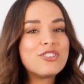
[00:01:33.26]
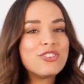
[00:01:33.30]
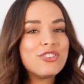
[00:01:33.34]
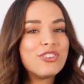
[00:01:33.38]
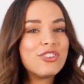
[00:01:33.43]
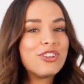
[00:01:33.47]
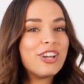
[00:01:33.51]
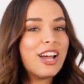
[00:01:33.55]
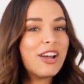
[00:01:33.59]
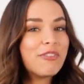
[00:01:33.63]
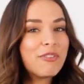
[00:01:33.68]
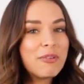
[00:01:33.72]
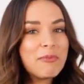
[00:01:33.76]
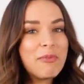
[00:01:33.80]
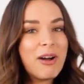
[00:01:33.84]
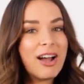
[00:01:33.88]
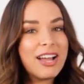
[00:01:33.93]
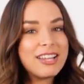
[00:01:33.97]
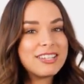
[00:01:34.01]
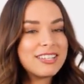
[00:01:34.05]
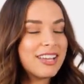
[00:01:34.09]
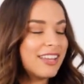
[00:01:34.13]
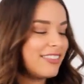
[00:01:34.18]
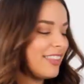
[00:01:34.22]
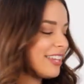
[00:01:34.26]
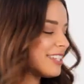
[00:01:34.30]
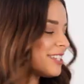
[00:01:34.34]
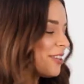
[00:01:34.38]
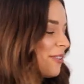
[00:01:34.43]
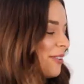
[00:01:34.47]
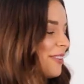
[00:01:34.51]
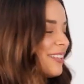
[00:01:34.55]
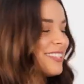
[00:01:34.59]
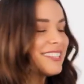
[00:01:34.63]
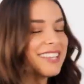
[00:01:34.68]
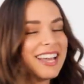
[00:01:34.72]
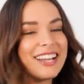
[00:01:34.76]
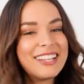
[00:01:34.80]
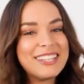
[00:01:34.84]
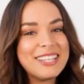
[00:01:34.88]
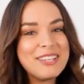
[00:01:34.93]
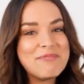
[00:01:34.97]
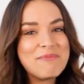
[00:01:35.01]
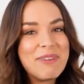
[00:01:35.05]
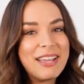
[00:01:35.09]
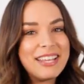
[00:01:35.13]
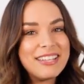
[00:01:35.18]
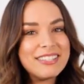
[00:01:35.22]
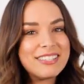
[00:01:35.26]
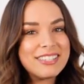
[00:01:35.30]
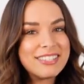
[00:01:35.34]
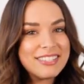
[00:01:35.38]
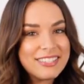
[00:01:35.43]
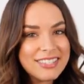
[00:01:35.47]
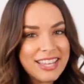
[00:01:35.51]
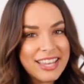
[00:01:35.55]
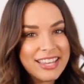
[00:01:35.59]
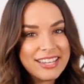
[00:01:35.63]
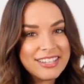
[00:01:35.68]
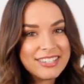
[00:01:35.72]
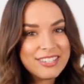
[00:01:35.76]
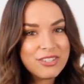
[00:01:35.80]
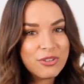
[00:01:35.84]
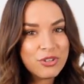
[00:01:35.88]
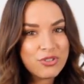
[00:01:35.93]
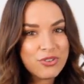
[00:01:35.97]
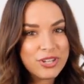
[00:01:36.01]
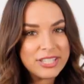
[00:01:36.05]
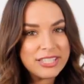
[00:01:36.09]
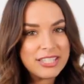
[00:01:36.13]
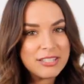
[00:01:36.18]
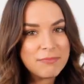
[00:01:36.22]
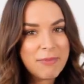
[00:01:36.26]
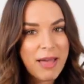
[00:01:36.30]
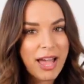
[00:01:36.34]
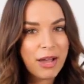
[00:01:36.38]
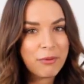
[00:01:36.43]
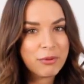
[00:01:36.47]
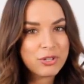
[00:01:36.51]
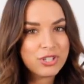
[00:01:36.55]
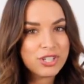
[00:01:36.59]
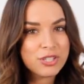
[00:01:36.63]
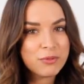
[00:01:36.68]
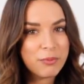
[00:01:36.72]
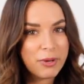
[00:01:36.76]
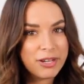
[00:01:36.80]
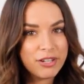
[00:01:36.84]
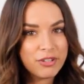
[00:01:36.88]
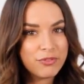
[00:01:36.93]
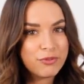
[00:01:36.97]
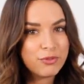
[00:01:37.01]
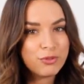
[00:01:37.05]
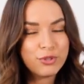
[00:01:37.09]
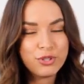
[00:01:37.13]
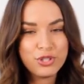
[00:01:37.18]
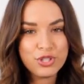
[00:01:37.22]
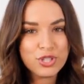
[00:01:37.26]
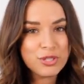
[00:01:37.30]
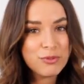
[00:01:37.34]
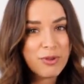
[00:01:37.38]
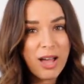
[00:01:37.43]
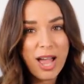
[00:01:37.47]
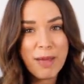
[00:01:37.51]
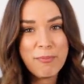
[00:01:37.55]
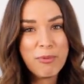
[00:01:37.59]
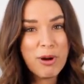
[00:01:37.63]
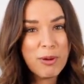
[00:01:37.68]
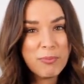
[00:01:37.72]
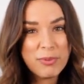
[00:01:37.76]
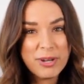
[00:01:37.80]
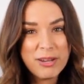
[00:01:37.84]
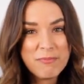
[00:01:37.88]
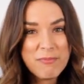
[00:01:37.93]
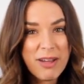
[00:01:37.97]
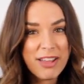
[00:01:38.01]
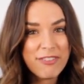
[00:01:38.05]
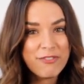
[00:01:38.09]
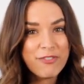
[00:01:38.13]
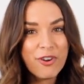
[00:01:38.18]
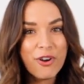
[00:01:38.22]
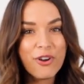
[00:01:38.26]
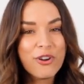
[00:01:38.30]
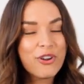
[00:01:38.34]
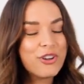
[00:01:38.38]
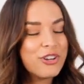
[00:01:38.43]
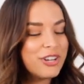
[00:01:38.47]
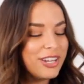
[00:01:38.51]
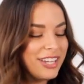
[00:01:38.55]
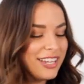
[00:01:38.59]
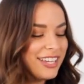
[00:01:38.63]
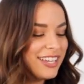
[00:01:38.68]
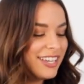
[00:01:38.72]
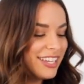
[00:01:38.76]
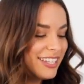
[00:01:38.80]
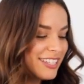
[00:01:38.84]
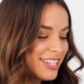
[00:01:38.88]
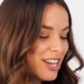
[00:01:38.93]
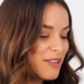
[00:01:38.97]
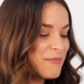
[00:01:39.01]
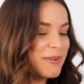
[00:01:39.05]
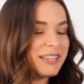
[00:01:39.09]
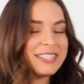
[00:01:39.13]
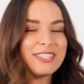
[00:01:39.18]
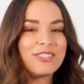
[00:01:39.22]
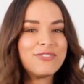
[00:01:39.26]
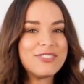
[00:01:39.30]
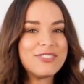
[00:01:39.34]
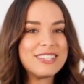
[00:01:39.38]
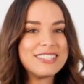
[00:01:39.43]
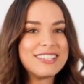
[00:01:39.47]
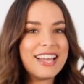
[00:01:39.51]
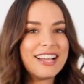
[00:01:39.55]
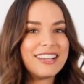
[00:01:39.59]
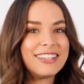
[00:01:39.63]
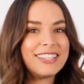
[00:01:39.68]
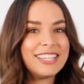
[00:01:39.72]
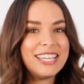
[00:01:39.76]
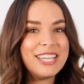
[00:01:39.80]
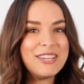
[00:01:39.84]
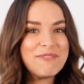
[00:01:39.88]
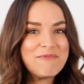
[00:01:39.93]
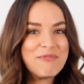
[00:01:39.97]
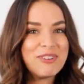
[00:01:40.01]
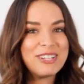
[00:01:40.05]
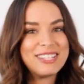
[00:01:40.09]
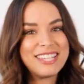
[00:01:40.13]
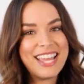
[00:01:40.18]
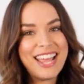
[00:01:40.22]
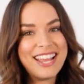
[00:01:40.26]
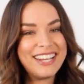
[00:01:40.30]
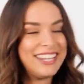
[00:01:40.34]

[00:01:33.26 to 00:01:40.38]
you a reminder. They tell you exactly when to send your dresses back, which is wonderful. You just, I pop it in my phone, tell myself exactly what day I